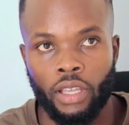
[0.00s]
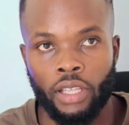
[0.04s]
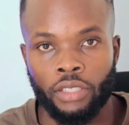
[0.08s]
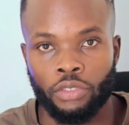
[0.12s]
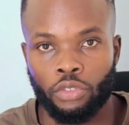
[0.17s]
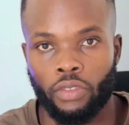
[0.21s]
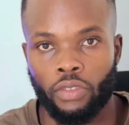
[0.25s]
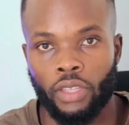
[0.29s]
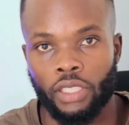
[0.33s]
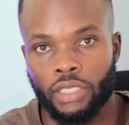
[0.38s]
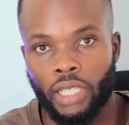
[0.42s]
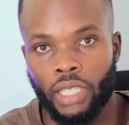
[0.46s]

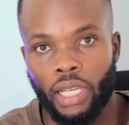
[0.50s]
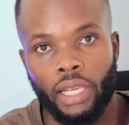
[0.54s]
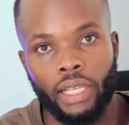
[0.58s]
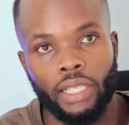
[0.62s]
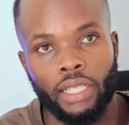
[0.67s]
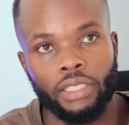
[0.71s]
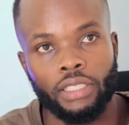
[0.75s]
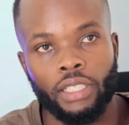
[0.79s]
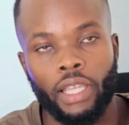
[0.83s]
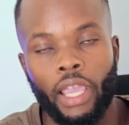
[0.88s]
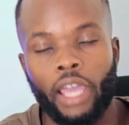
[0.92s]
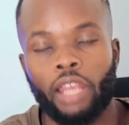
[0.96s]
So the
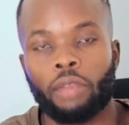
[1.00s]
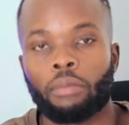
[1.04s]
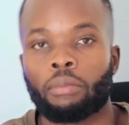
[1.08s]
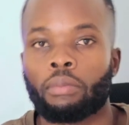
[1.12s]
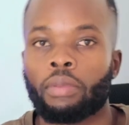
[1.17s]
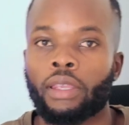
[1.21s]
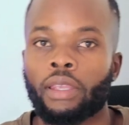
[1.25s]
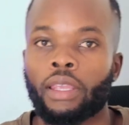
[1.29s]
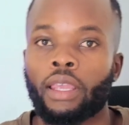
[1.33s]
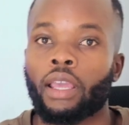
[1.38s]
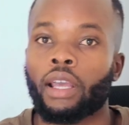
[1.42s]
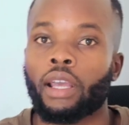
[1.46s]
challenge can
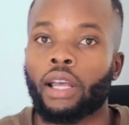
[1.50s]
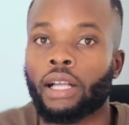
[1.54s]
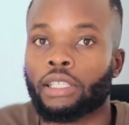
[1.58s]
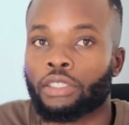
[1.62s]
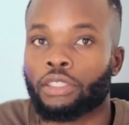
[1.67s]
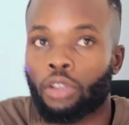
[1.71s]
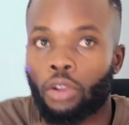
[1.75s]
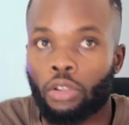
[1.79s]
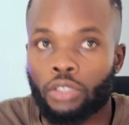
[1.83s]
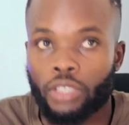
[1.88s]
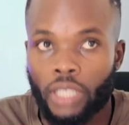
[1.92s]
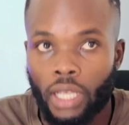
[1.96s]
be a
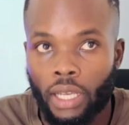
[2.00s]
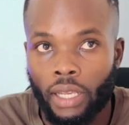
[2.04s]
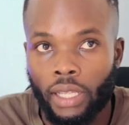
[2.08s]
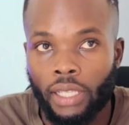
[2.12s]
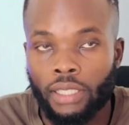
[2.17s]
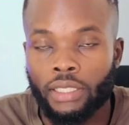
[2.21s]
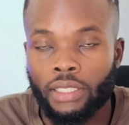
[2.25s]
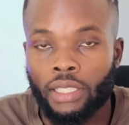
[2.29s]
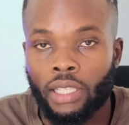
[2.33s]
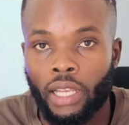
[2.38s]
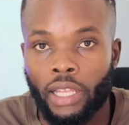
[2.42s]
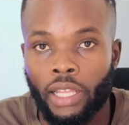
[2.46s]
solo
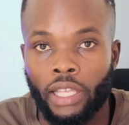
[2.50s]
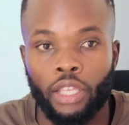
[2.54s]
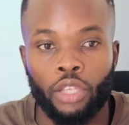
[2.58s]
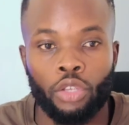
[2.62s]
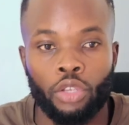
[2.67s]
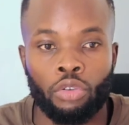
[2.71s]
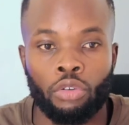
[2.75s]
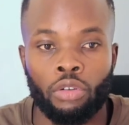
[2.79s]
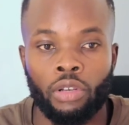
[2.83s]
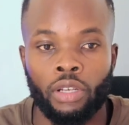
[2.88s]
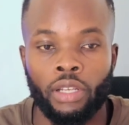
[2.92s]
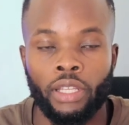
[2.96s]
challenge, like
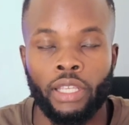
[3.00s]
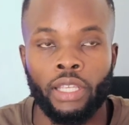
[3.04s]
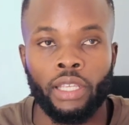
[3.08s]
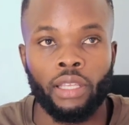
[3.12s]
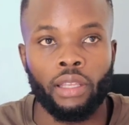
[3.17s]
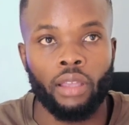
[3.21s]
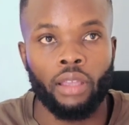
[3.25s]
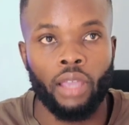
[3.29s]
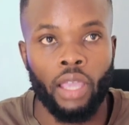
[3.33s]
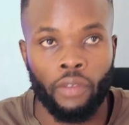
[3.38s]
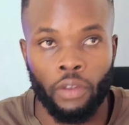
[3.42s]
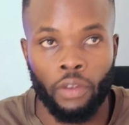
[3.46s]
you
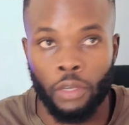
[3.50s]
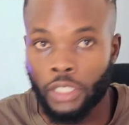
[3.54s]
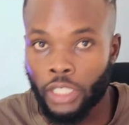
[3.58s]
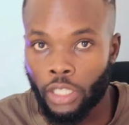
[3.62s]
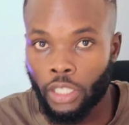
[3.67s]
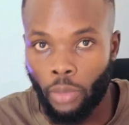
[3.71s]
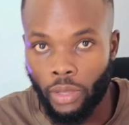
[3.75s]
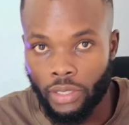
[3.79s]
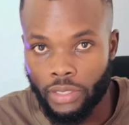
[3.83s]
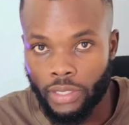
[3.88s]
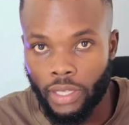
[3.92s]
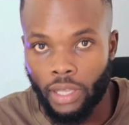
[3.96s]
only evaluating
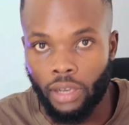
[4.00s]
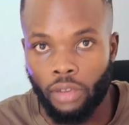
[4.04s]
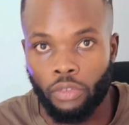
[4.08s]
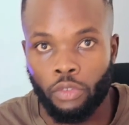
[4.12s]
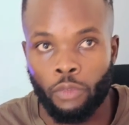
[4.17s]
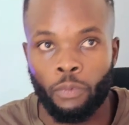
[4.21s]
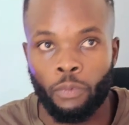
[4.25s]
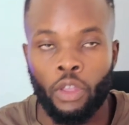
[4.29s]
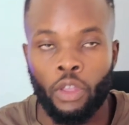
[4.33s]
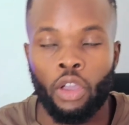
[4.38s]
yourself,